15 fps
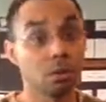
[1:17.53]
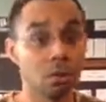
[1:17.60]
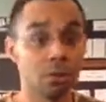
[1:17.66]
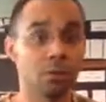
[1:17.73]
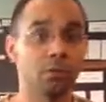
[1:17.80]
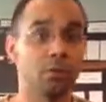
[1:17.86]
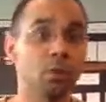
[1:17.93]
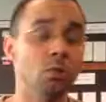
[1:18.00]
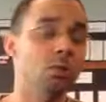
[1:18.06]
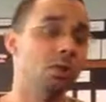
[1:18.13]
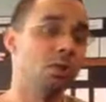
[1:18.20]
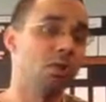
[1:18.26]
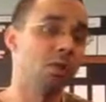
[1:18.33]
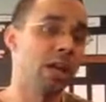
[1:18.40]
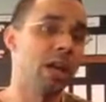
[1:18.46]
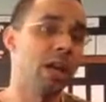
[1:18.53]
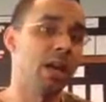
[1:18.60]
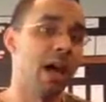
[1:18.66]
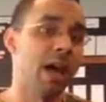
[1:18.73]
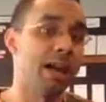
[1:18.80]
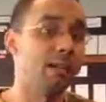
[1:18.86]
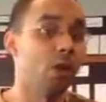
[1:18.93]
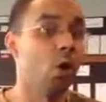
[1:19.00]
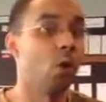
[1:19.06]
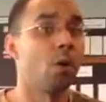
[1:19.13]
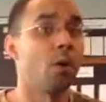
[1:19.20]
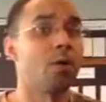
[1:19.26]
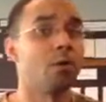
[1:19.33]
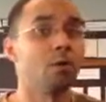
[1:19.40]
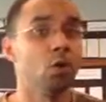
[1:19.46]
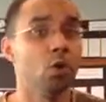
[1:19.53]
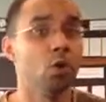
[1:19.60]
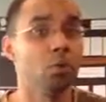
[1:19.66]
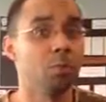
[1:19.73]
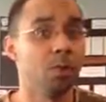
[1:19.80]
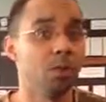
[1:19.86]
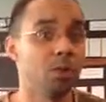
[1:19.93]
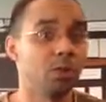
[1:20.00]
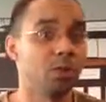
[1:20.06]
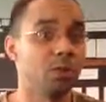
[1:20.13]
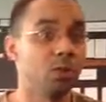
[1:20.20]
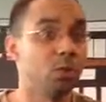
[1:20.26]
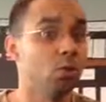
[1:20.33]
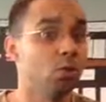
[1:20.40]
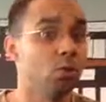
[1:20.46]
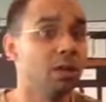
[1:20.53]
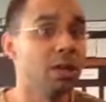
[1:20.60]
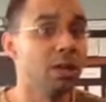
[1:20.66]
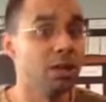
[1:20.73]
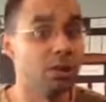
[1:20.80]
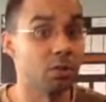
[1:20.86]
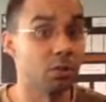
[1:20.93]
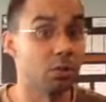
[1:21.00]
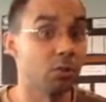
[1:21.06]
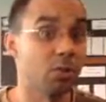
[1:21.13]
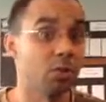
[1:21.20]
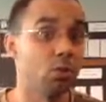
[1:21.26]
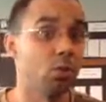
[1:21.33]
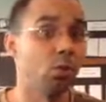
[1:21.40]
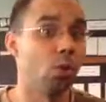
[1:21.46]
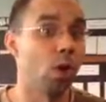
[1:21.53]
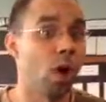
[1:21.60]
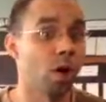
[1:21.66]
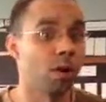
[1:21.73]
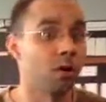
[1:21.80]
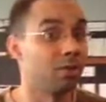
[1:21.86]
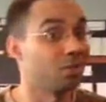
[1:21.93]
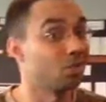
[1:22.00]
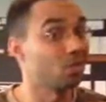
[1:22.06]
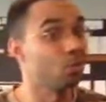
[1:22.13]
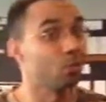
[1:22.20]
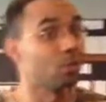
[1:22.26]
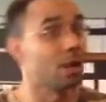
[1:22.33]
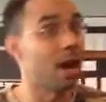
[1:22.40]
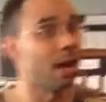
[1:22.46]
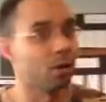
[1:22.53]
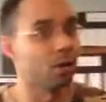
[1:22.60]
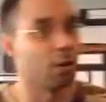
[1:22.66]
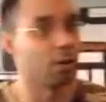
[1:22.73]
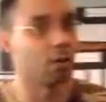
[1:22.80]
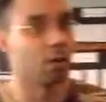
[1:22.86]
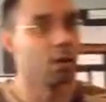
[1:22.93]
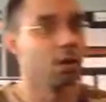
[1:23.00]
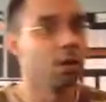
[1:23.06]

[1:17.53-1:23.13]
Because if you just say, I don't want to do it because it's too tedious or it's too long or it's too tiring,